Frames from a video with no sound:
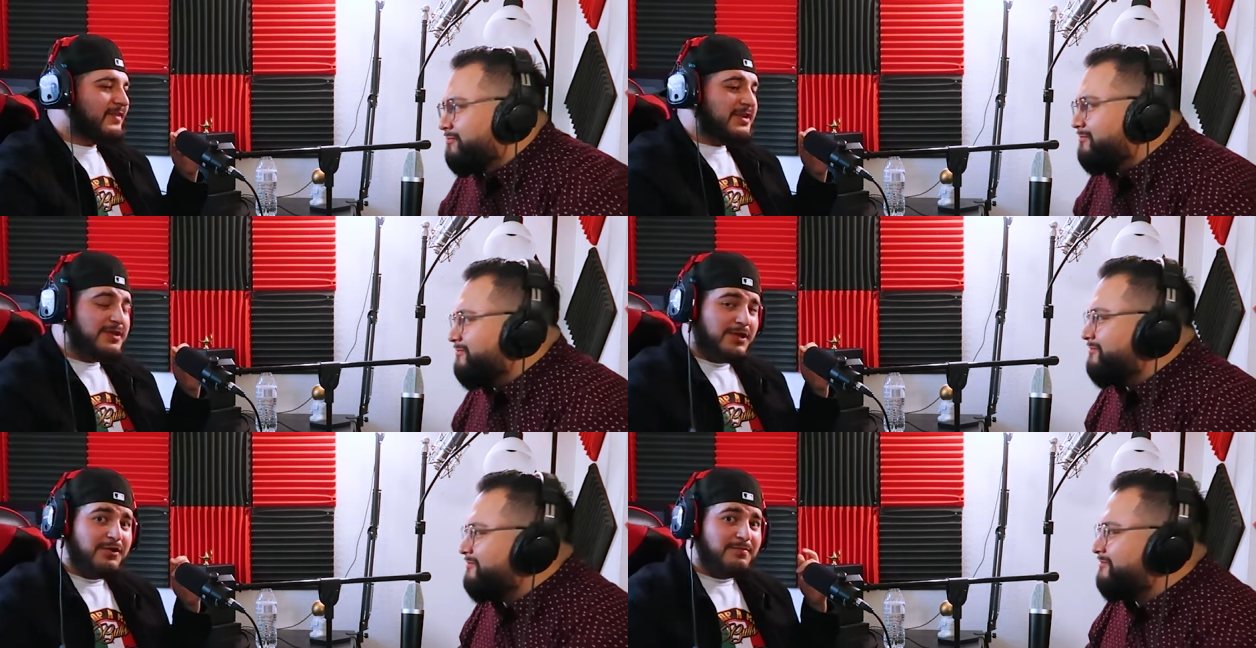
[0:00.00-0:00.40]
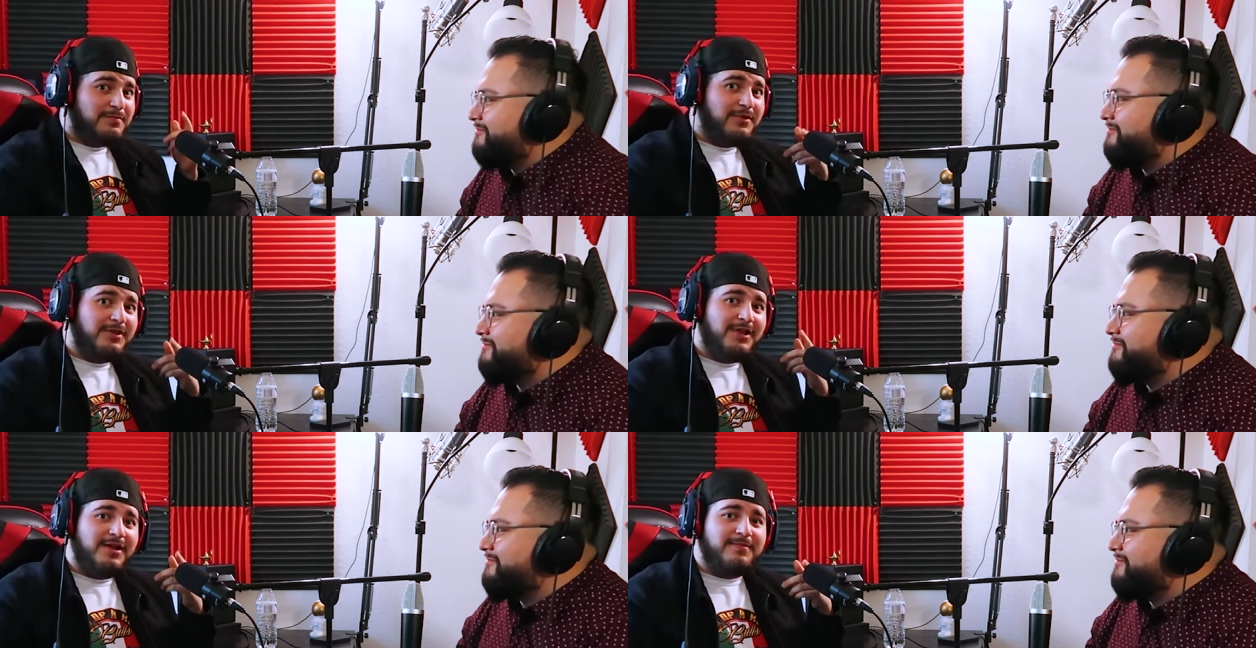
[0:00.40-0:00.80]
Speaker 1: So
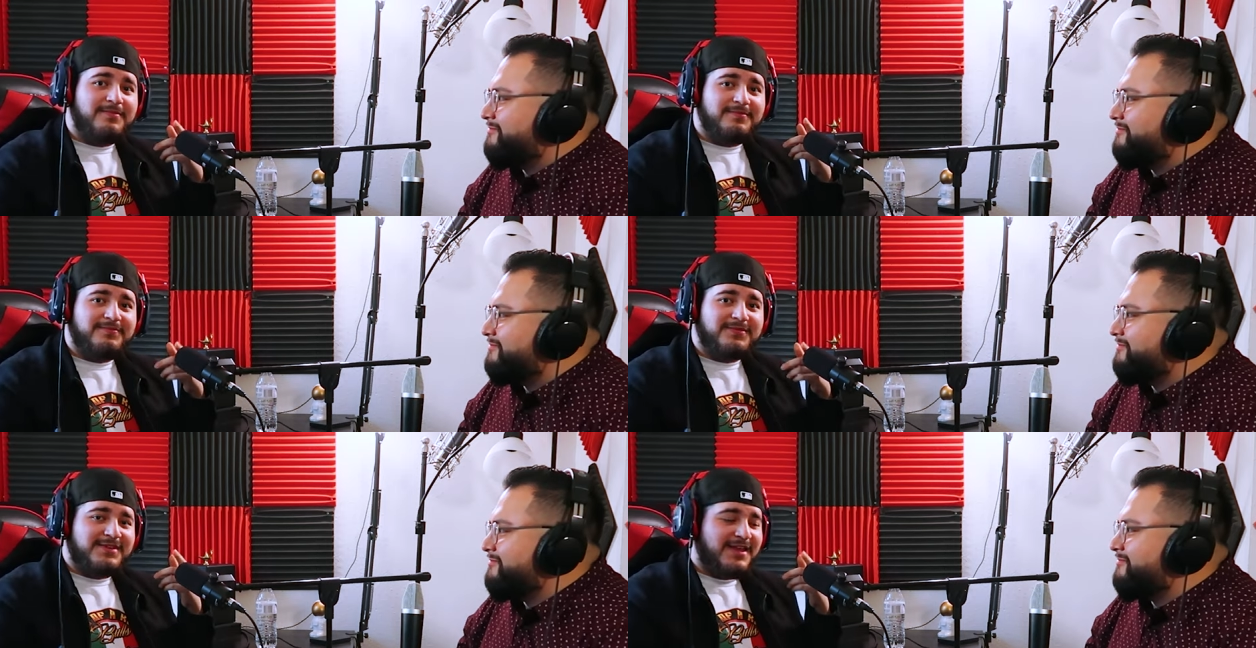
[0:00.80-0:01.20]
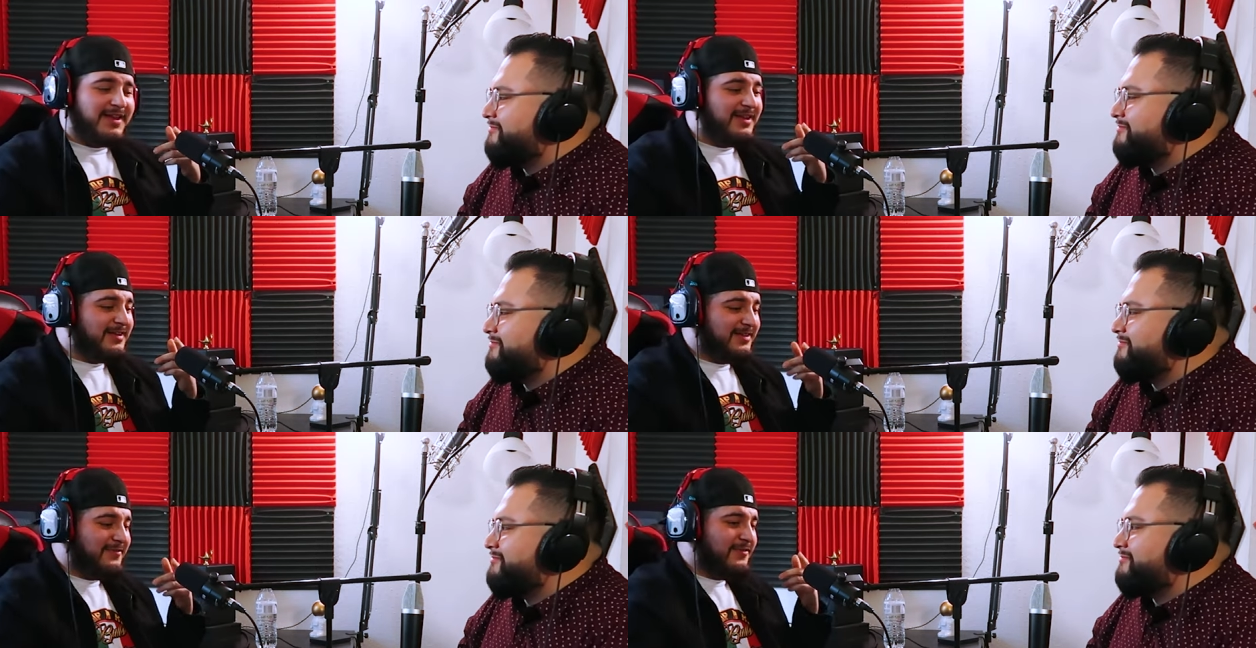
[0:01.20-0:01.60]
pull up,
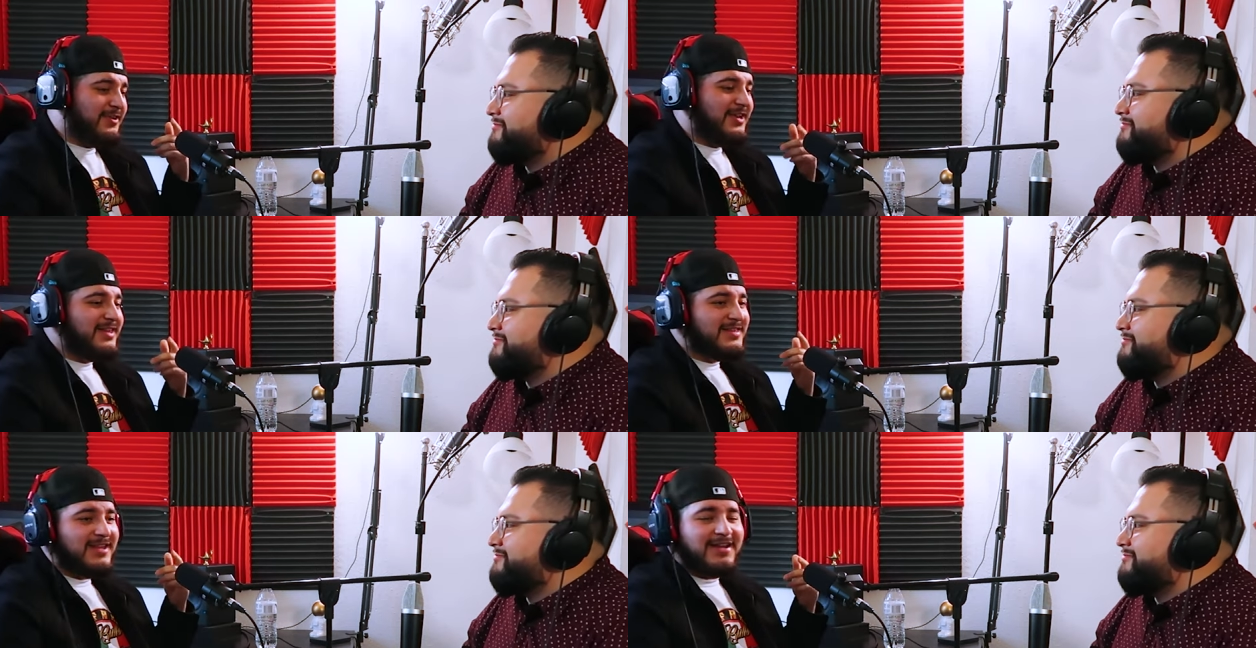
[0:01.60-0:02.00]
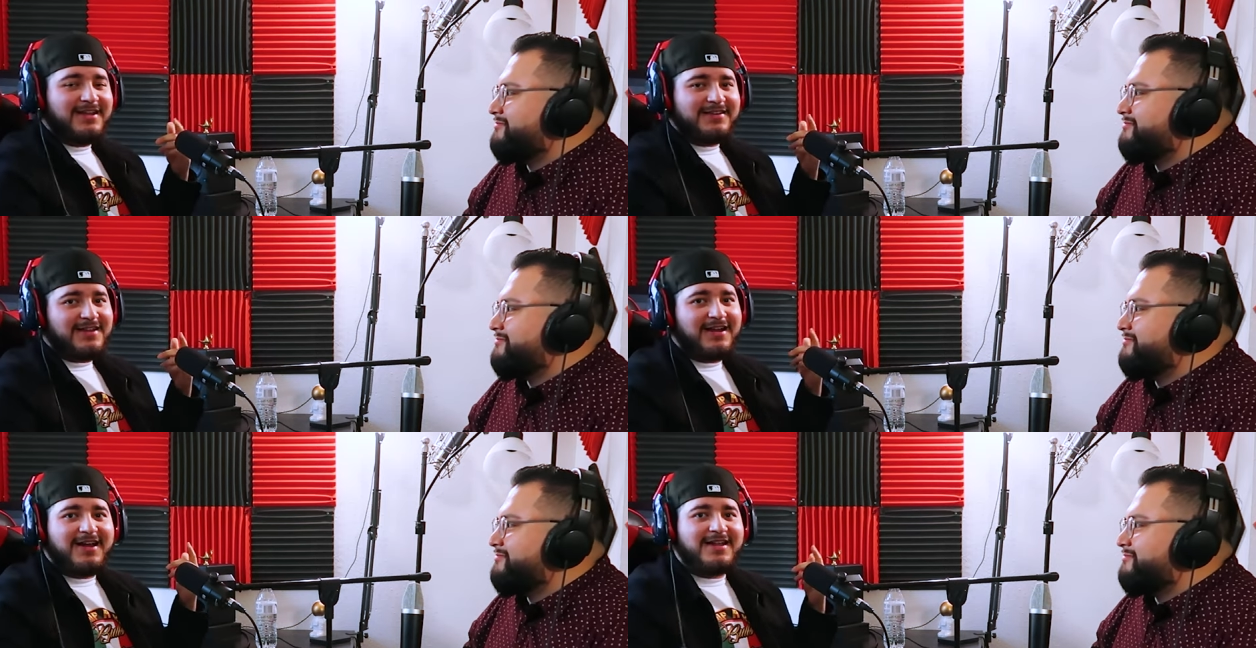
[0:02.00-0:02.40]
tickets if you need
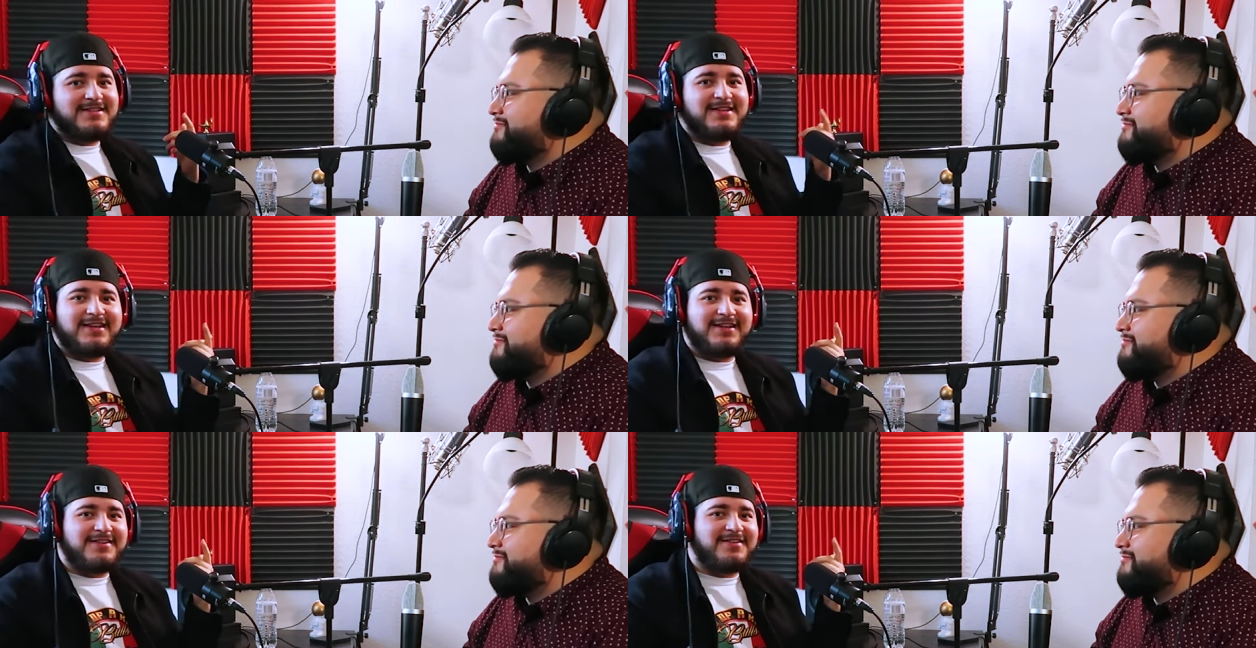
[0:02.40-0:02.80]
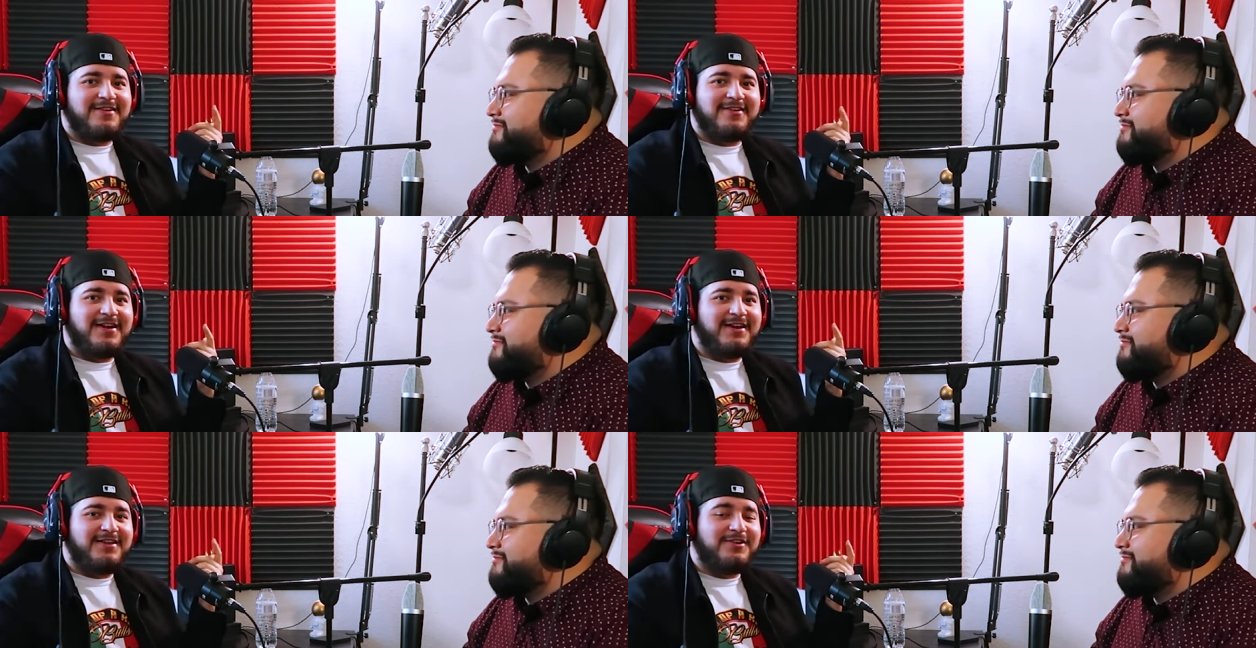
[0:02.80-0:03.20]
tickets i got
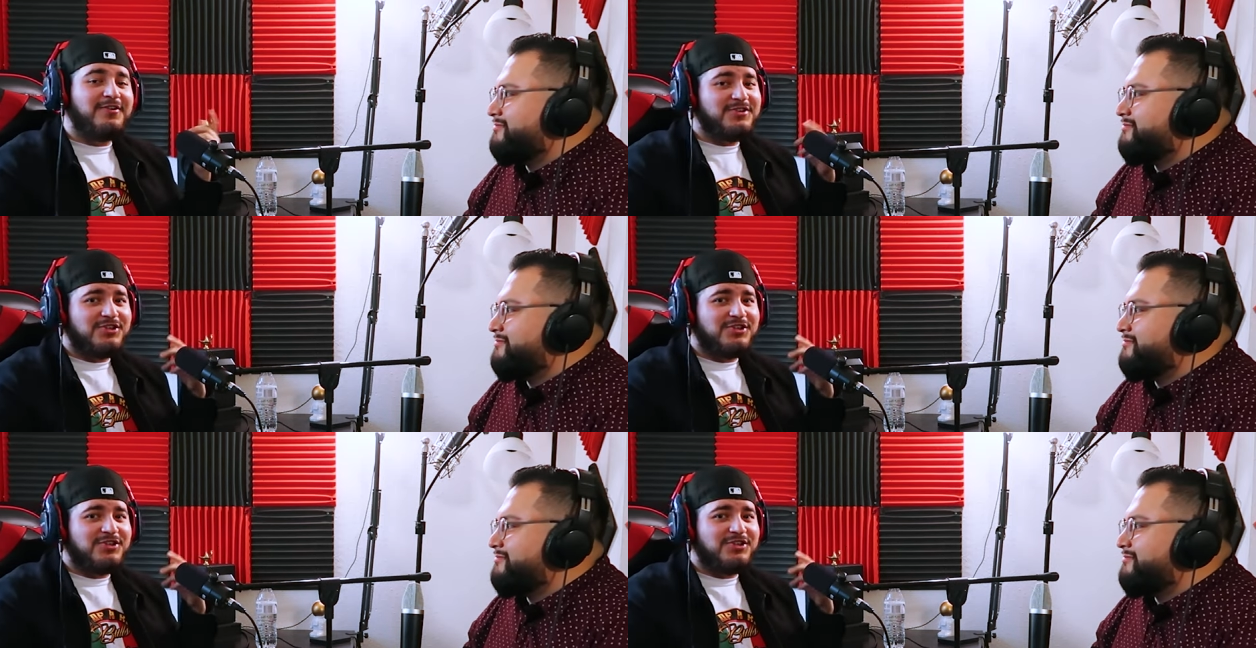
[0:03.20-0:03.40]
tickets already you'll,